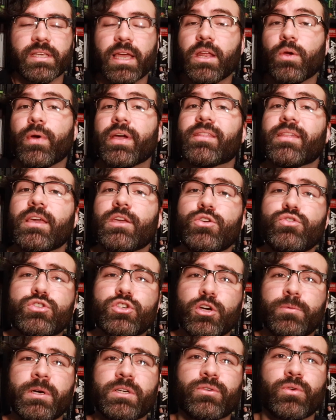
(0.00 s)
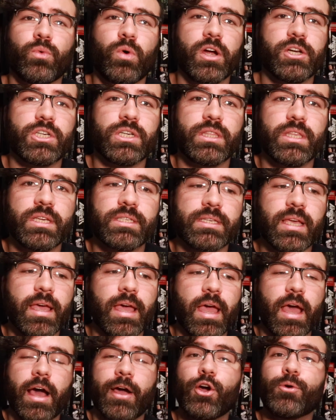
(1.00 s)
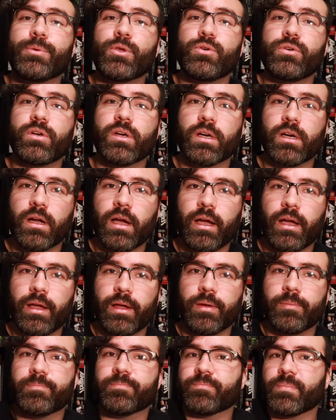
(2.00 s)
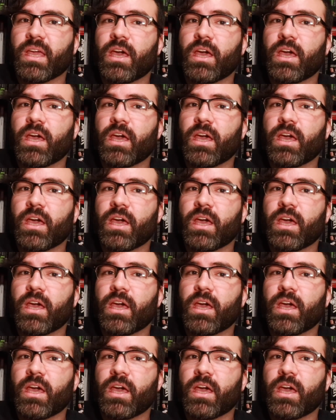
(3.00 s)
Anyway, thank you so much for watching this. I hope you were